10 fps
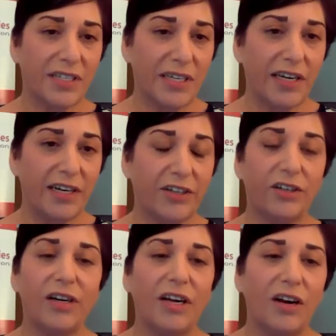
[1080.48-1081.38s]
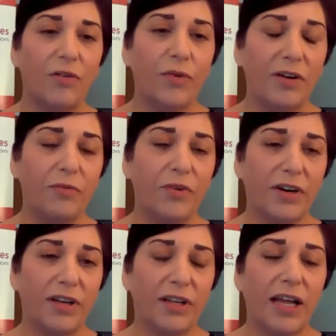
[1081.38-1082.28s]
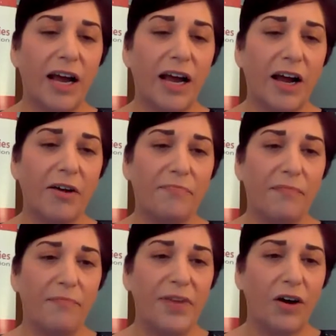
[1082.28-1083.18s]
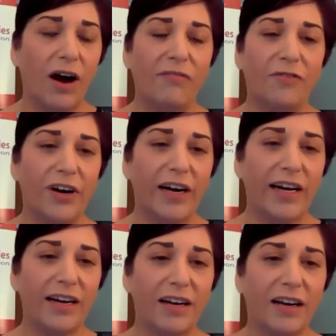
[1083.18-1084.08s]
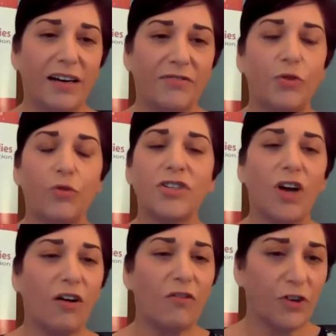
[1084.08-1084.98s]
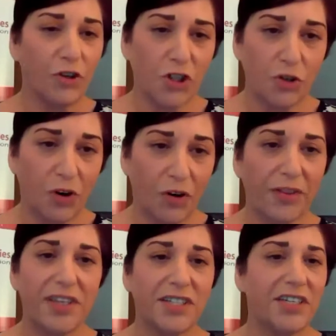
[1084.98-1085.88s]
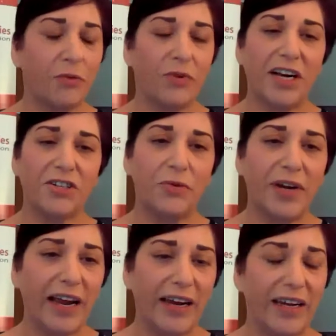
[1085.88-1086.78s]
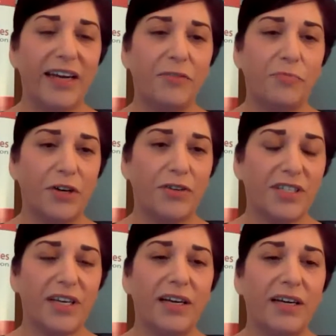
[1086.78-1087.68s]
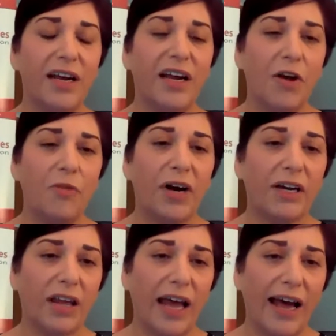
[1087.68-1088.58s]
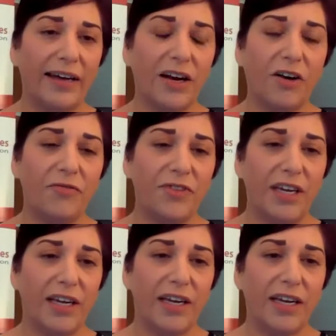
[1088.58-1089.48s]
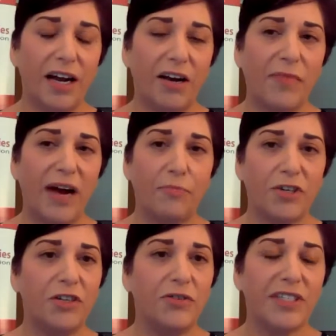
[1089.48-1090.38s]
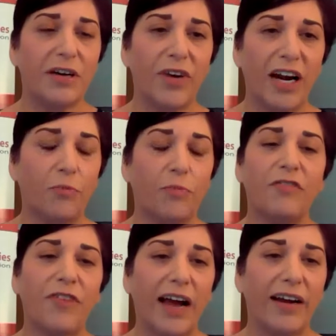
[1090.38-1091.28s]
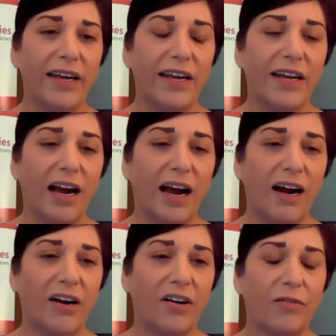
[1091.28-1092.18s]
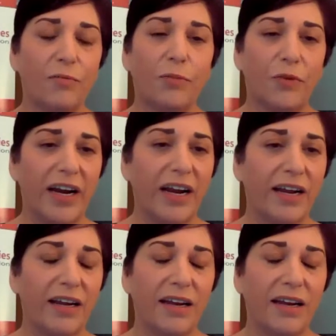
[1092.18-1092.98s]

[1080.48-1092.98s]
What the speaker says: year. We will be offering, of course, all virtual this year. We're not doing any in-person, but a lot of the opportunities that we are providing are bringing